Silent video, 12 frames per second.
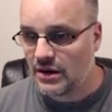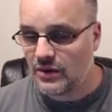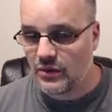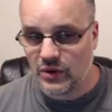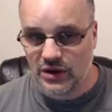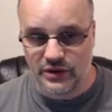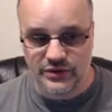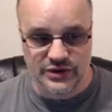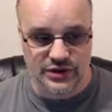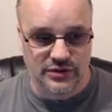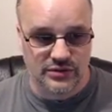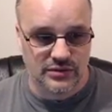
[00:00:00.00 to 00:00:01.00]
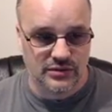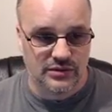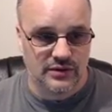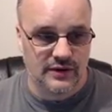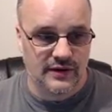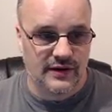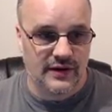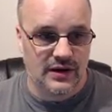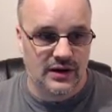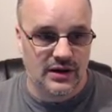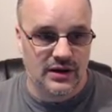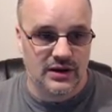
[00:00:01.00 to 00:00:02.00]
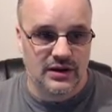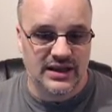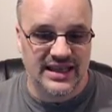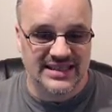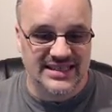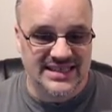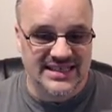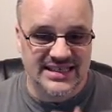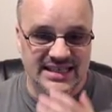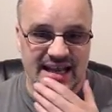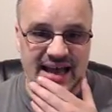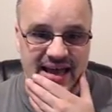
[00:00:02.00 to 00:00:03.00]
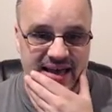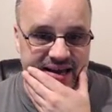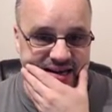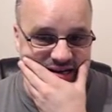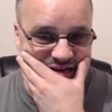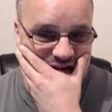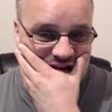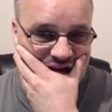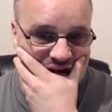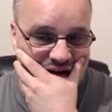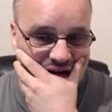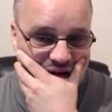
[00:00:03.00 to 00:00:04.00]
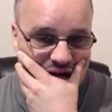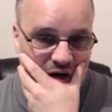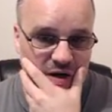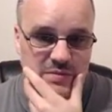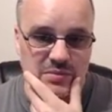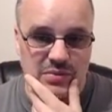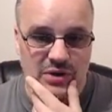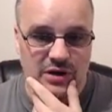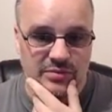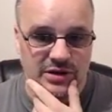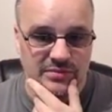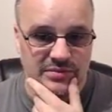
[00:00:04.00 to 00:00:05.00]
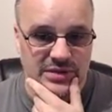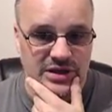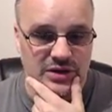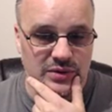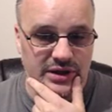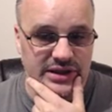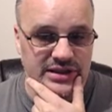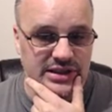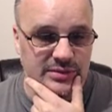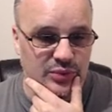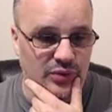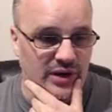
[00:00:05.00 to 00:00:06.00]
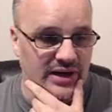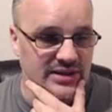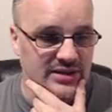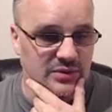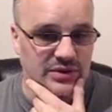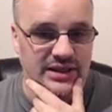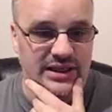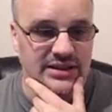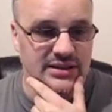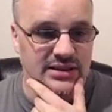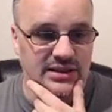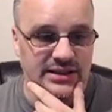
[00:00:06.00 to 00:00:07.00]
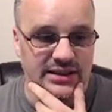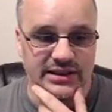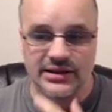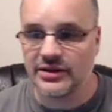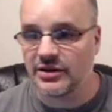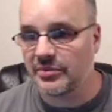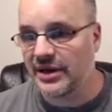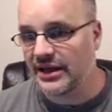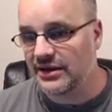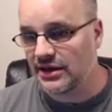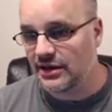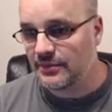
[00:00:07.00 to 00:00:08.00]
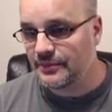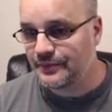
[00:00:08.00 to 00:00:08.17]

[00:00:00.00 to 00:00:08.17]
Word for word: we'll close you. Instead, on pop-up menu ID press, well, that's clearly the bad name.